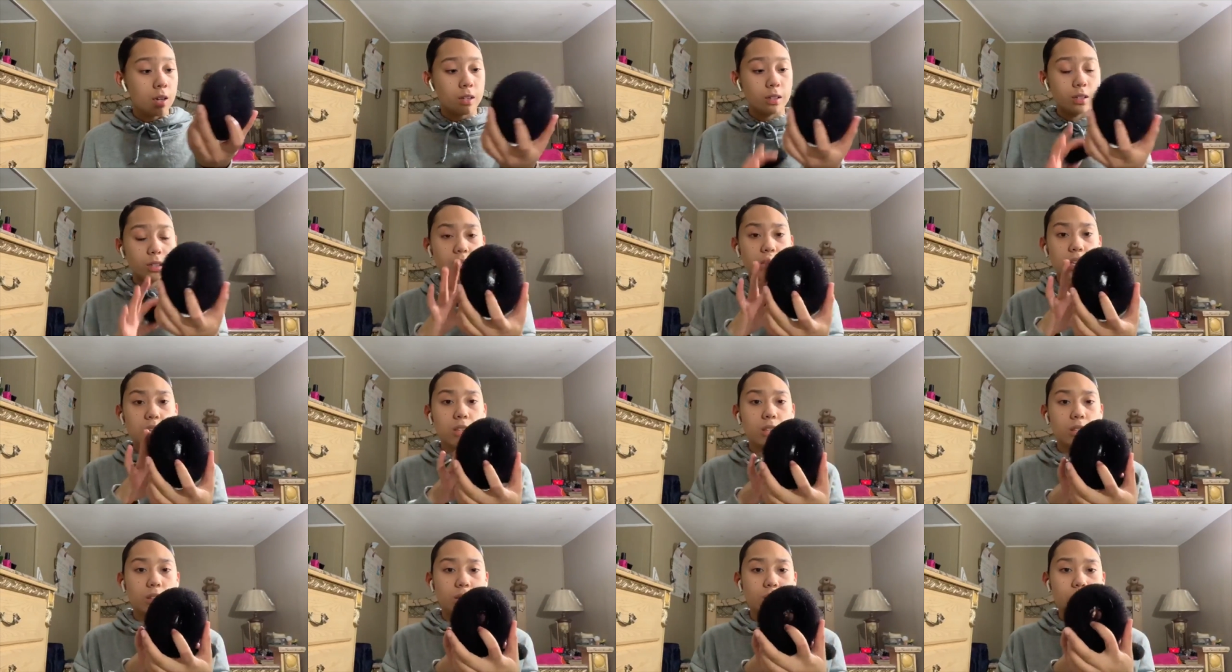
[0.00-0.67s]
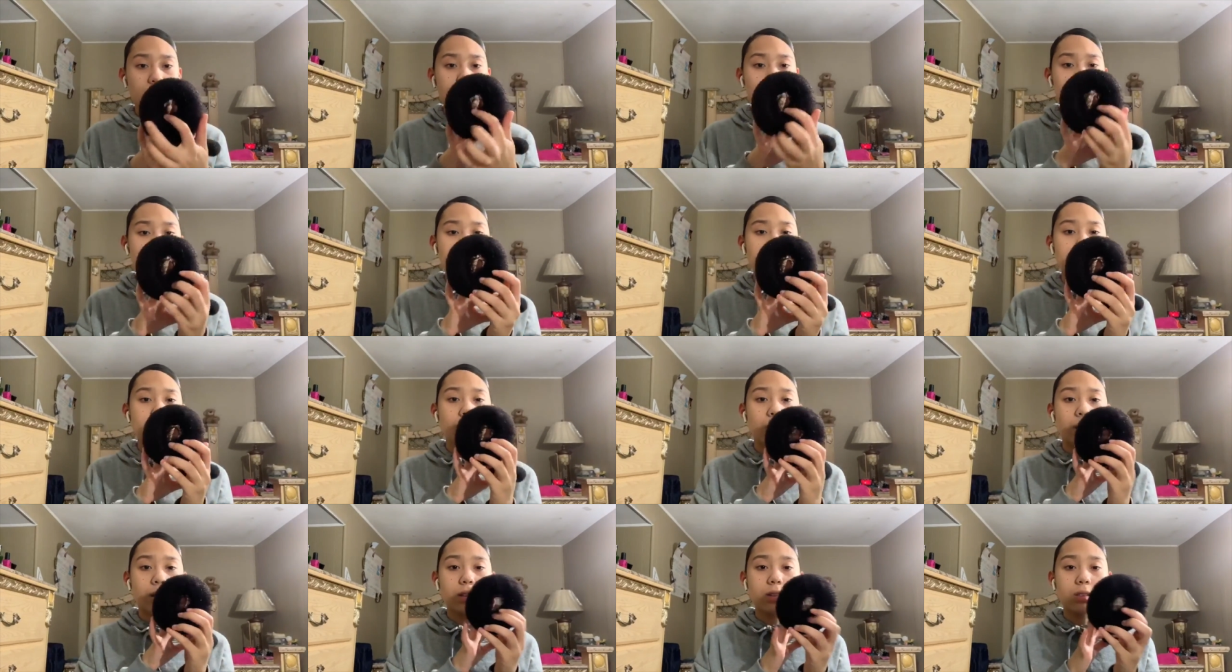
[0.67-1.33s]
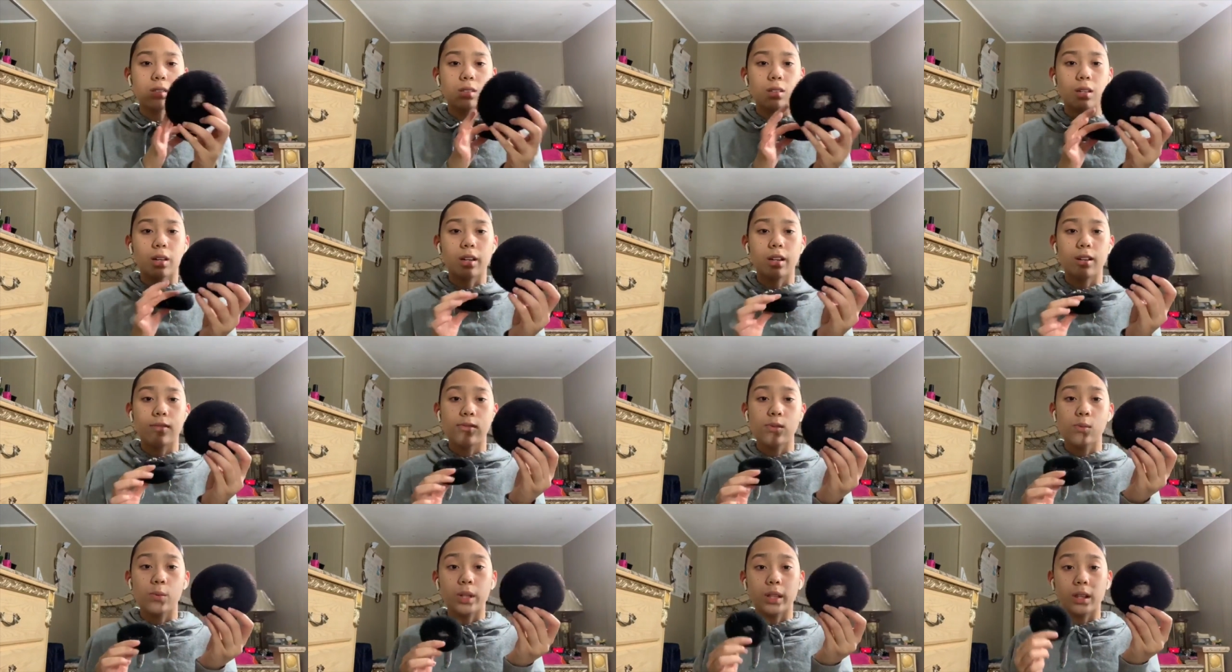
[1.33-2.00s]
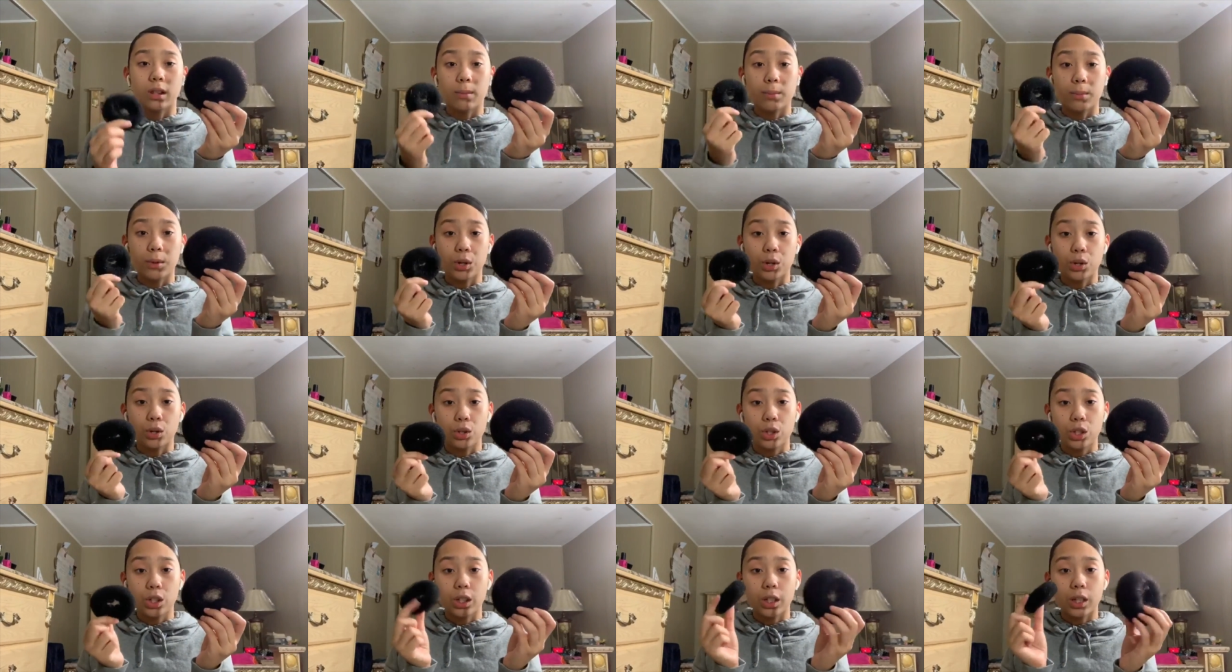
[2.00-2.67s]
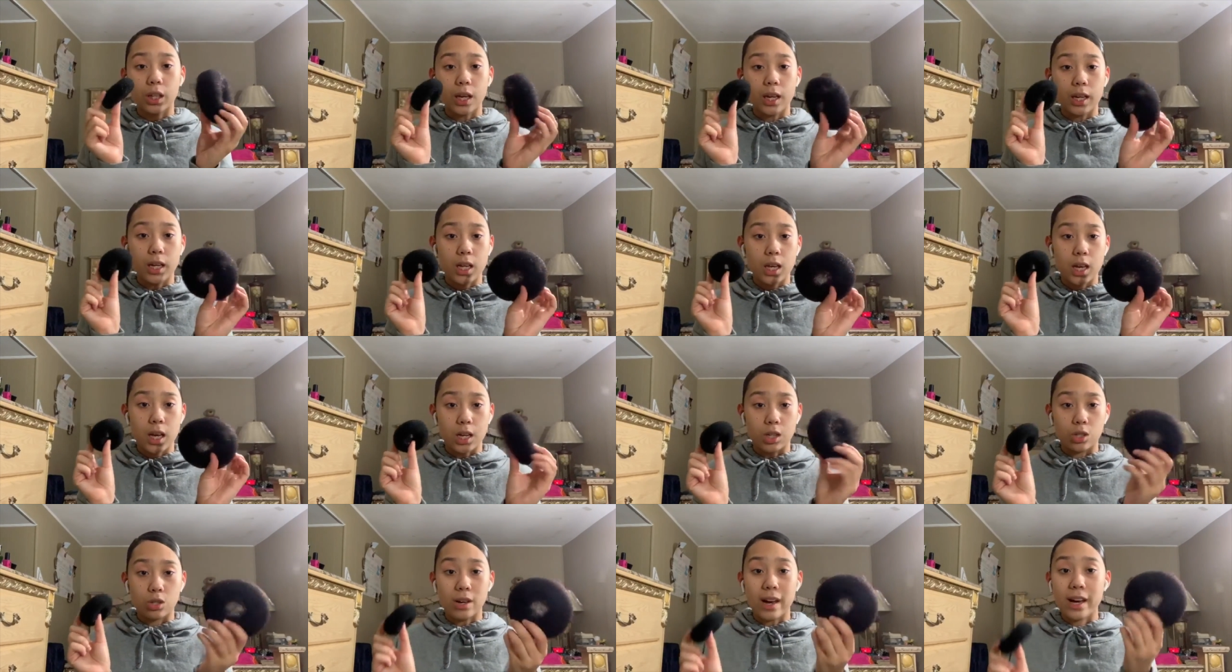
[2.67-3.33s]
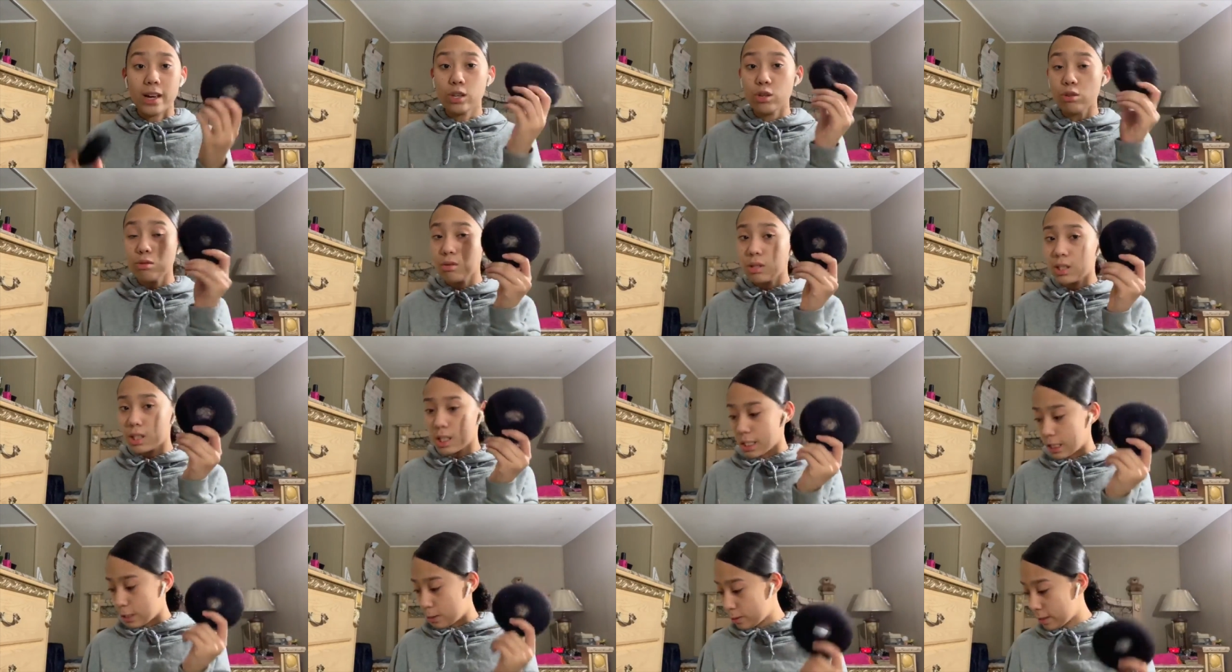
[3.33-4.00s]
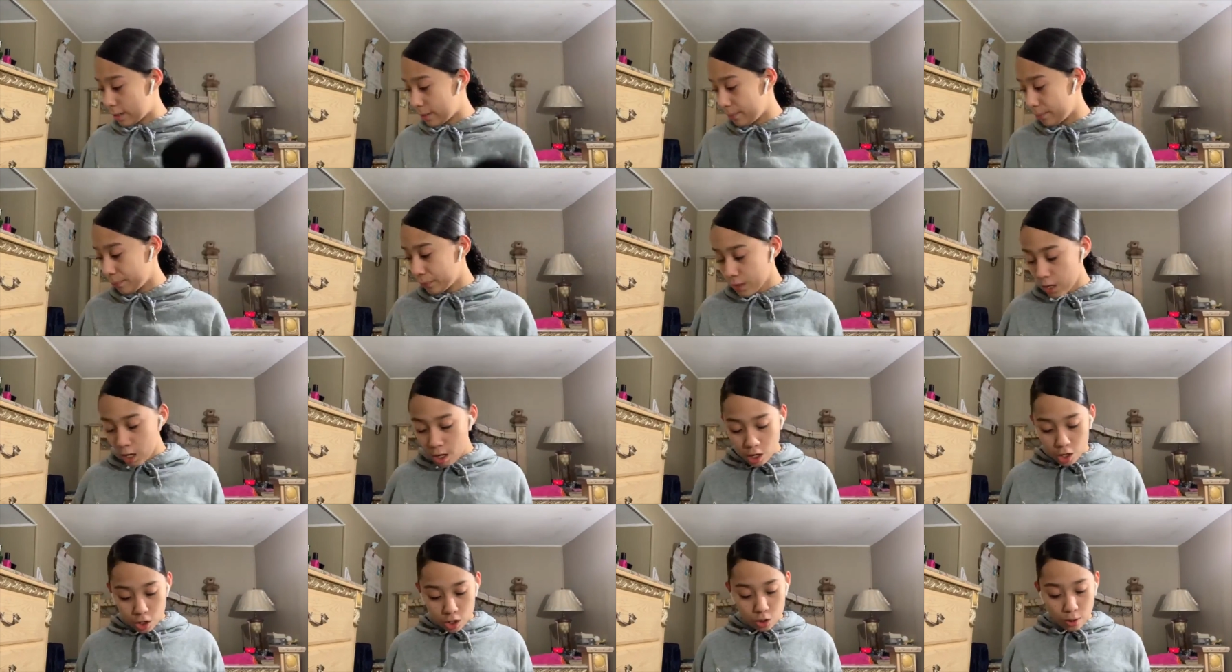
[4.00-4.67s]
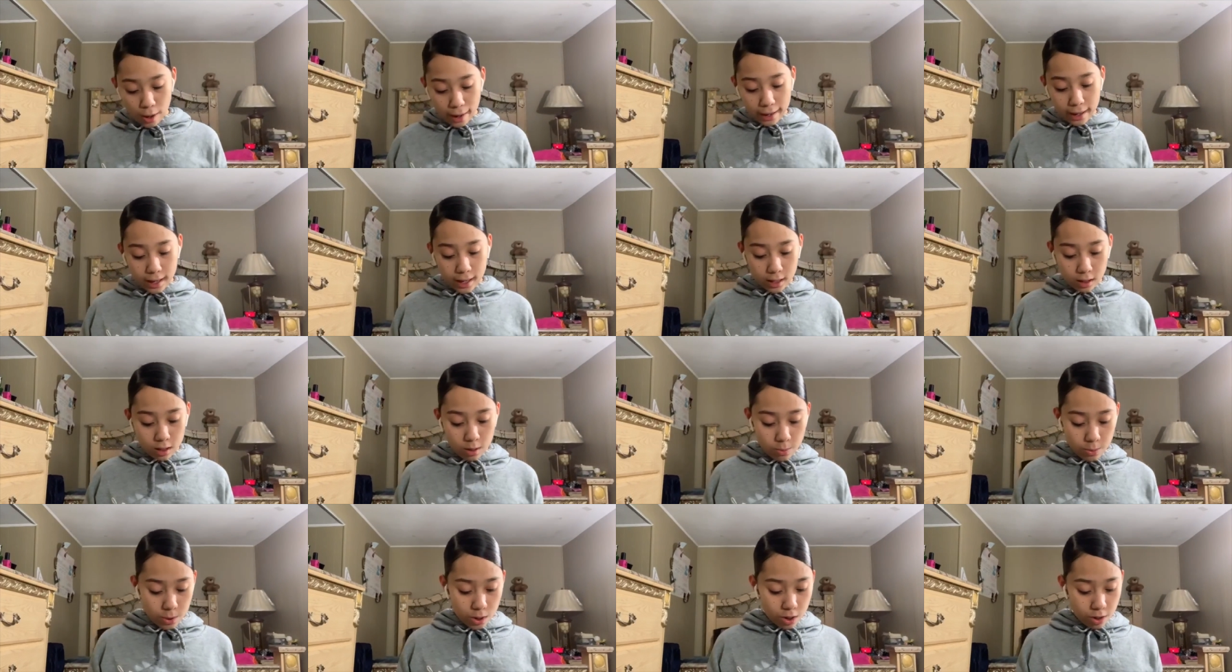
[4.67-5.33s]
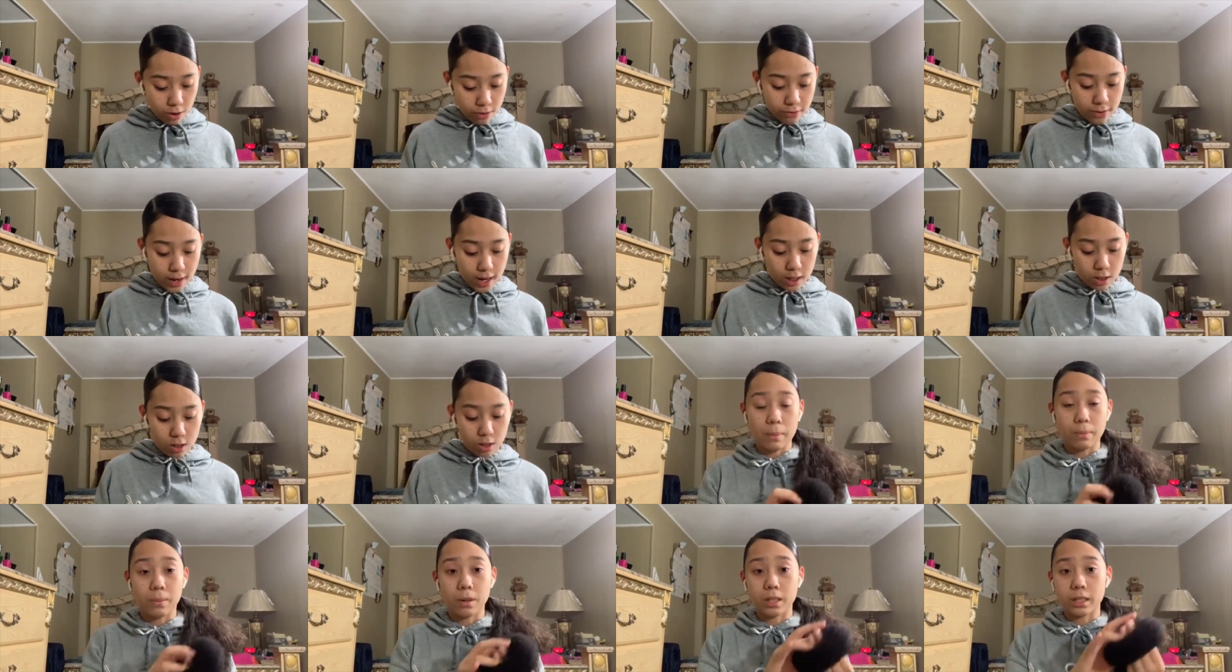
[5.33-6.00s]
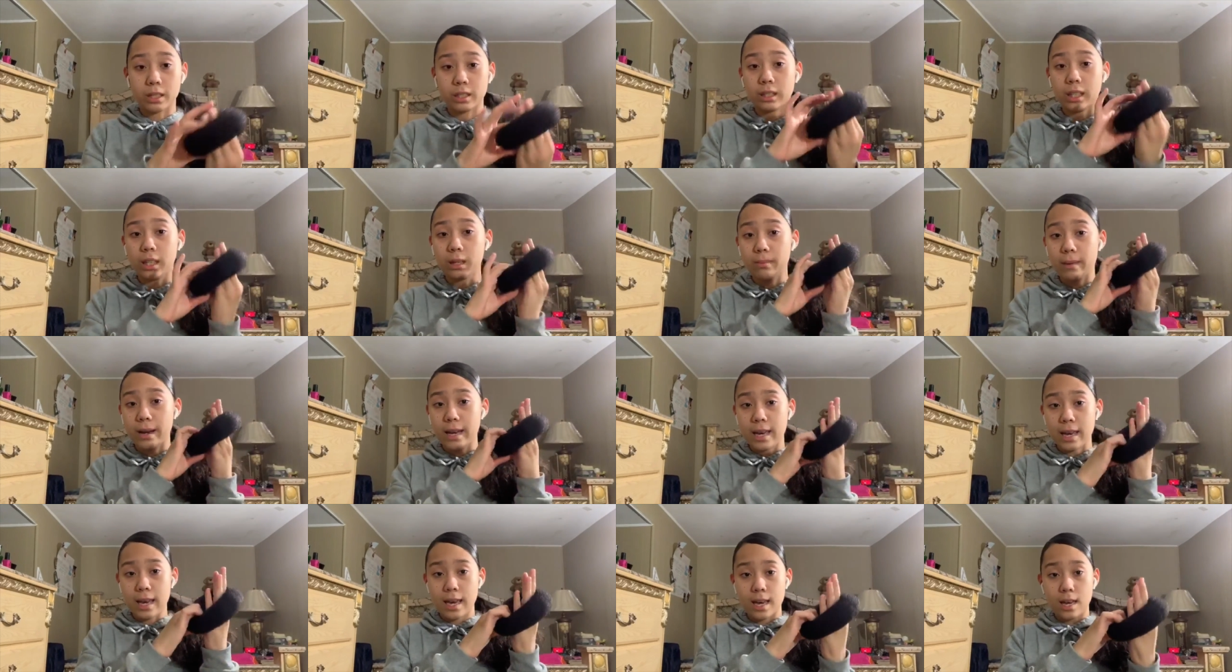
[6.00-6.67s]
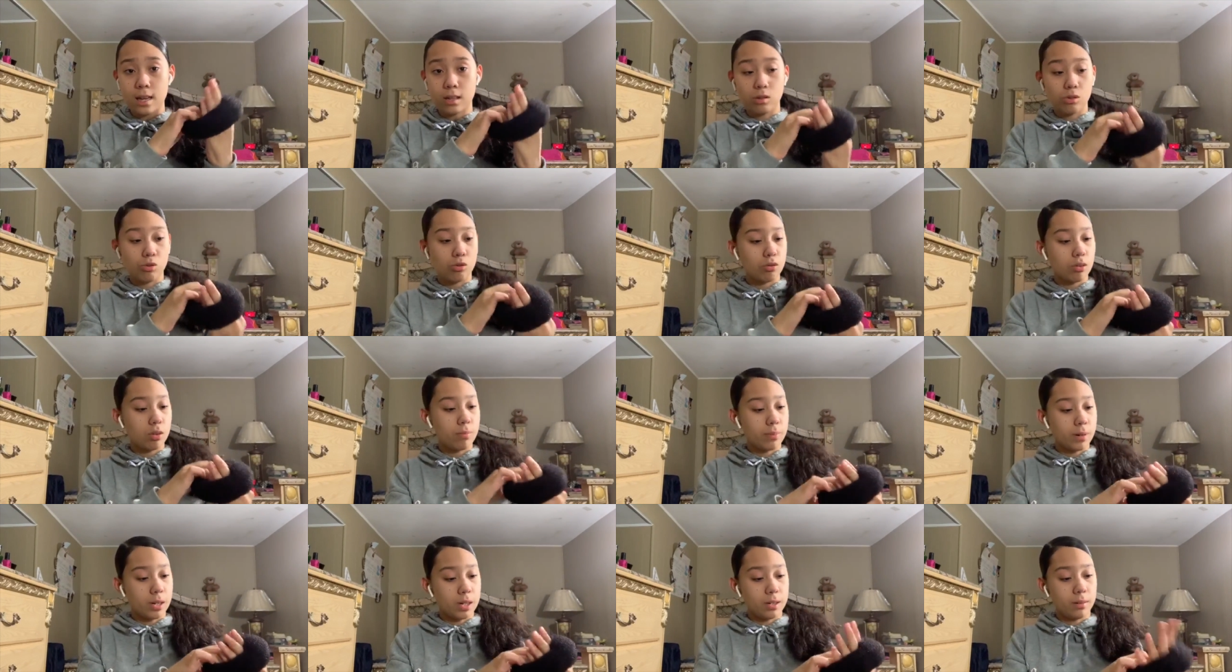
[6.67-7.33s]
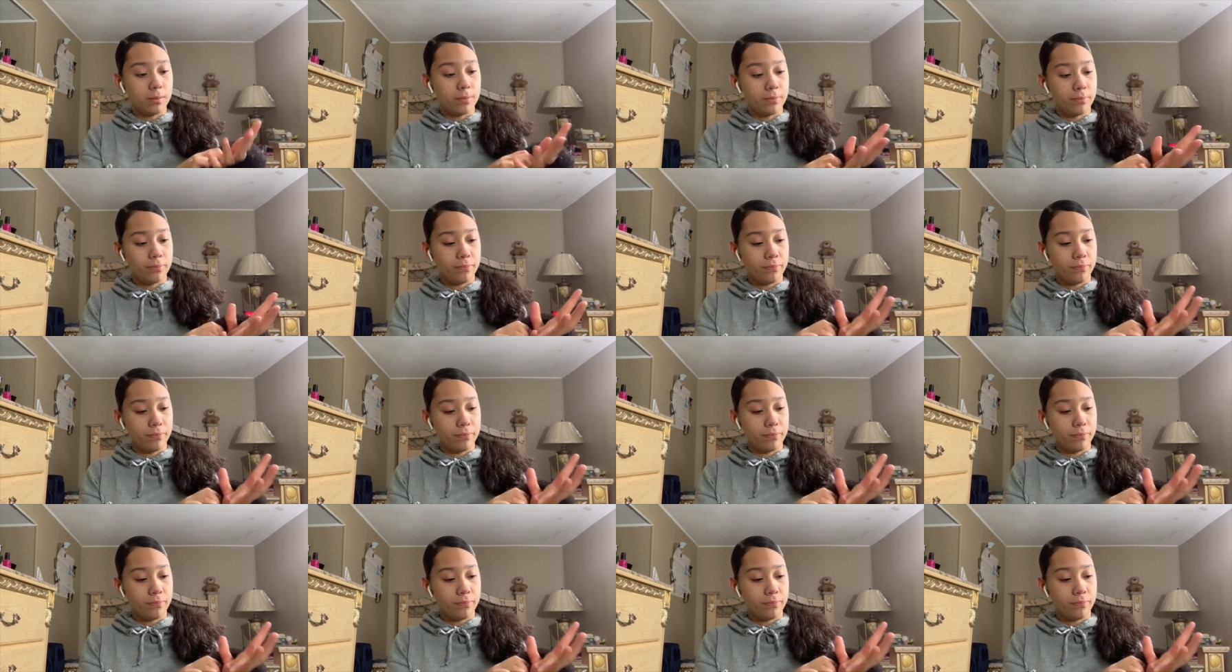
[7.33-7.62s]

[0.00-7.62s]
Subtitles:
See, let's try this side. If you want the bigger look, and yeah, so I use this one so I can get the bigger effects. So I'm gonna stick my hand through the bun.